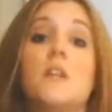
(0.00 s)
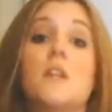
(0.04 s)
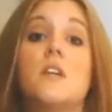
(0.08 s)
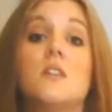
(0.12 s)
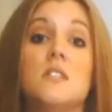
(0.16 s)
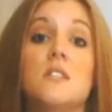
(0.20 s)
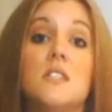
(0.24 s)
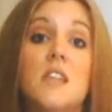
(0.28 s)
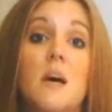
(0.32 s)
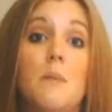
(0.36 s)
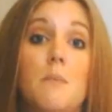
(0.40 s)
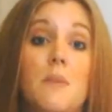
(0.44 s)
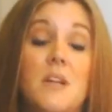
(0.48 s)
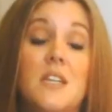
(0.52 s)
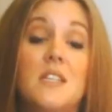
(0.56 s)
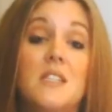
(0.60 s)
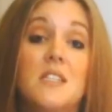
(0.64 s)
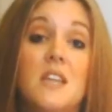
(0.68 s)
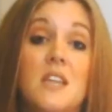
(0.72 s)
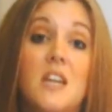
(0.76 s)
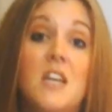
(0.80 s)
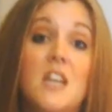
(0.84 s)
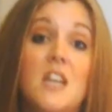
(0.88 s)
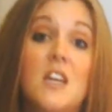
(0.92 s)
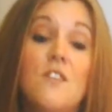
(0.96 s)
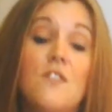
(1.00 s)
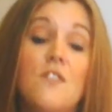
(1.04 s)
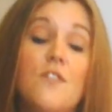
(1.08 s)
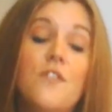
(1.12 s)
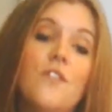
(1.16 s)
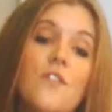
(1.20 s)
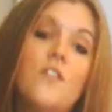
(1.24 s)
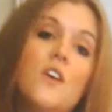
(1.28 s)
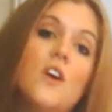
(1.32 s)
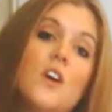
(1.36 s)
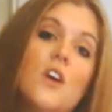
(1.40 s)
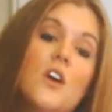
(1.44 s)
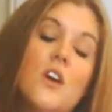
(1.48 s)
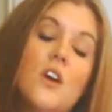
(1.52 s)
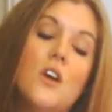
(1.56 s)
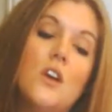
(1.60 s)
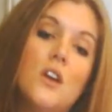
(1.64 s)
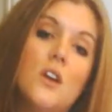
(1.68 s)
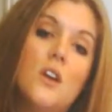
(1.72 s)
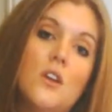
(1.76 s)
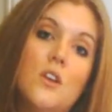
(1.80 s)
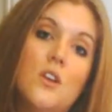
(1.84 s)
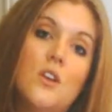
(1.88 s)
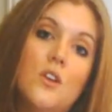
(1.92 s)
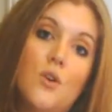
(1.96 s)
Because that being said, if
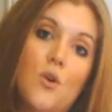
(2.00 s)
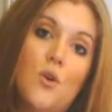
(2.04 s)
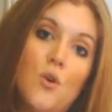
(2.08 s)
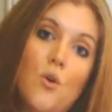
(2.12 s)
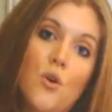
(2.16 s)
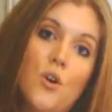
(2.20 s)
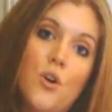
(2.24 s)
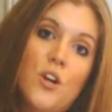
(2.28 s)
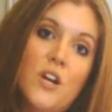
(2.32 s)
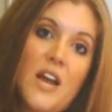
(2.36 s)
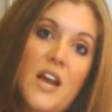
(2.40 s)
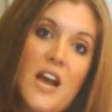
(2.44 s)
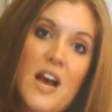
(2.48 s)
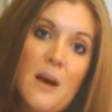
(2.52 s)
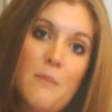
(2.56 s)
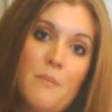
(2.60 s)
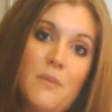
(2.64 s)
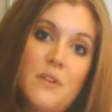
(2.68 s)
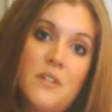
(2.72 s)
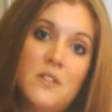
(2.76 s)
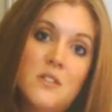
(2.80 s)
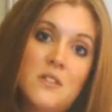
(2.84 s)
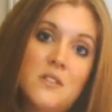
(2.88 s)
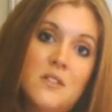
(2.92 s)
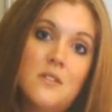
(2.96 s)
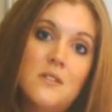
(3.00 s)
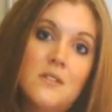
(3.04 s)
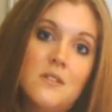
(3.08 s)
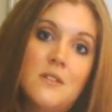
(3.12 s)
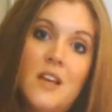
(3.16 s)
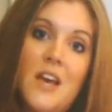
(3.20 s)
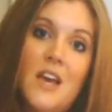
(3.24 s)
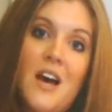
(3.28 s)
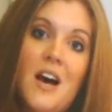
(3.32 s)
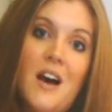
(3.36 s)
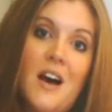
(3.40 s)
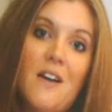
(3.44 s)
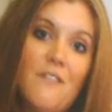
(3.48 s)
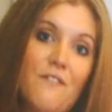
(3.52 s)
your audit happens